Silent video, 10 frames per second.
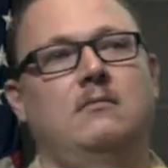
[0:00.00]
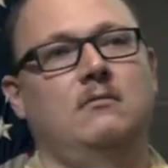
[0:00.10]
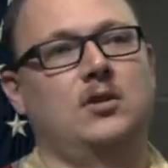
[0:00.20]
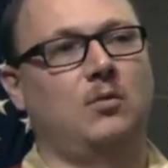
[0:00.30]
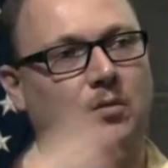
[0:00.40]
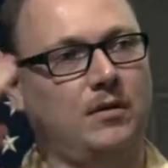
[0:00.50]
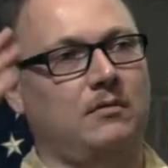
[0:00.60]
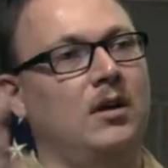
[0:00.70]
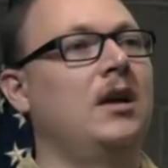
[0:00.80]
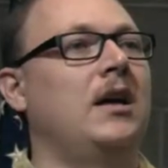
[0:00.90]
So we're,
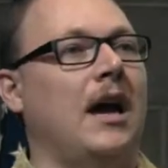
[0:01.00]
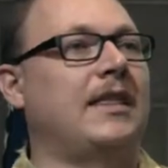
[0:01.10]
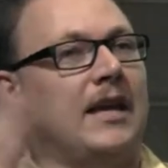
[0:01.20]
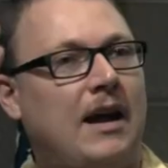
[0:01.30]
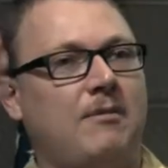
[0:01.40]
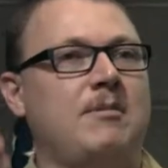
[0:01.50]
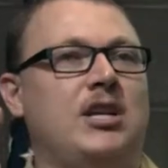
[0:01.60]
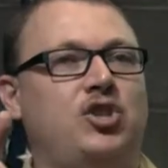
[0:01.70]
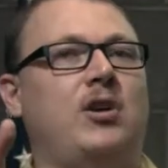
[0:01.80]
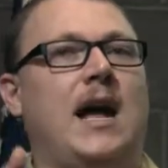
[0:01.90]
I think everybody's
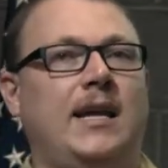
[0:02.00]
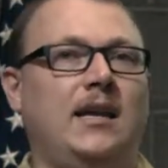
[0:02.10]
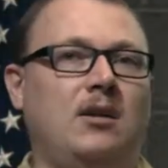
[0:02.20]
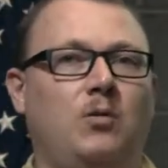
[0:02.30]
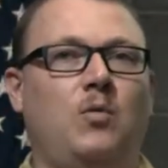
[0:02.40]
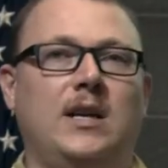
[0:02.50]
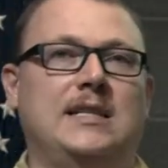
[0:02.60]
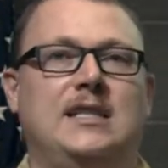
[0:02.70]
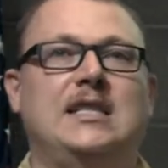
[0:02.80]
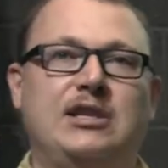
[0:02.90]
tracking on what a
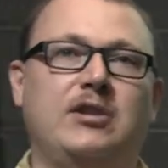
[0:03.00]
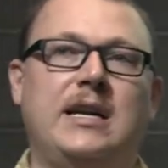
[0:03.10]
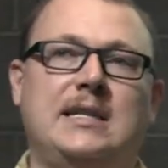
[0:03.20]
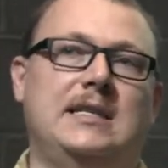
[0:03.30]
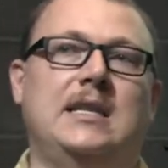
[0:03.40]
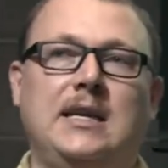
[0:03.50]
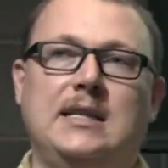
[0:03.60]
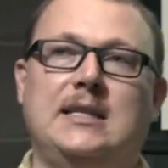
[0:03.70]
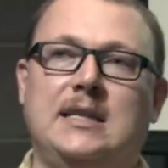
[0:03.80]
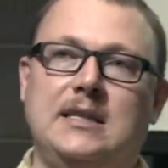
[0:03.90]
serious thing
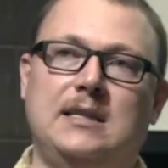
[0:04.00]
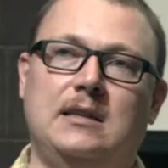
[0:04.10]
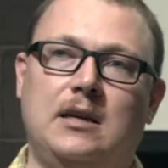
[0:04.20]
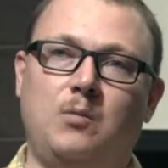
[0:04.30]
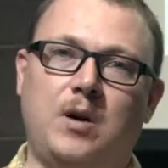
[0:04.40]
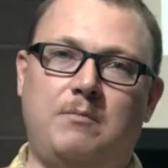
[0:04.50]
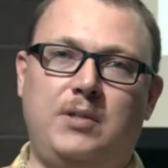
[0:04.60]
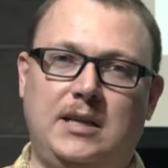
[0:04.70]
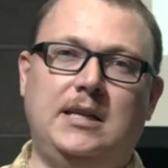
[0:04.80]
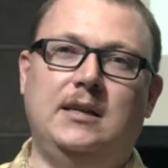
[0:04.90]
this is and what a
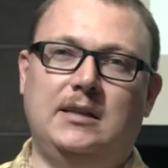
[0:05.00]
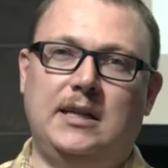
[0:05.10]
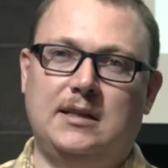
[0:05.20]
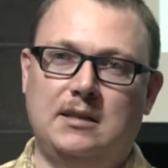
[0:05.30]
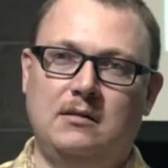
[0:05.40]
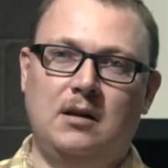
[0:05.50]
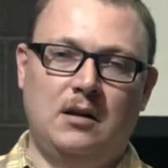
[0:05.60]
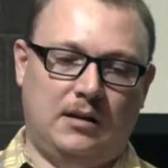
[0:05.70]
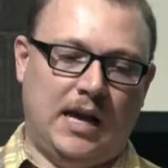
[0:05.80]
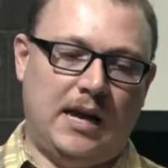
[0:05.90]
big deal it is.
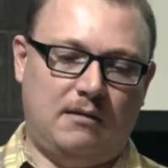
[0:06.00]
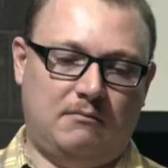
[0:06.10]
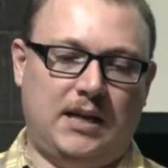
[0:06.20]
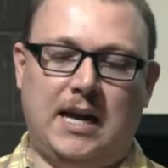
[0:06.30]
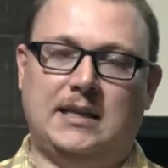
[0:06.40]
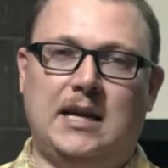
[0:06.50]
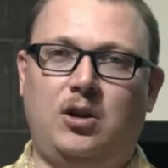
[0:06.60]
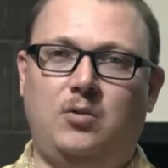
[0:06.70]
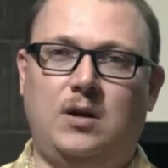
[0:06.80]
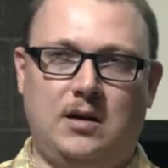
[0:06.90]
Can't, can't tell
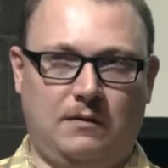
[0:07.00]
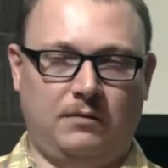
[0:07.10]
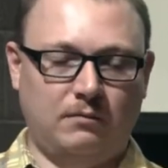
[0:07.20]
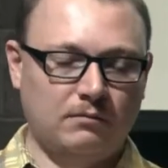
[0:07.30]
you enough.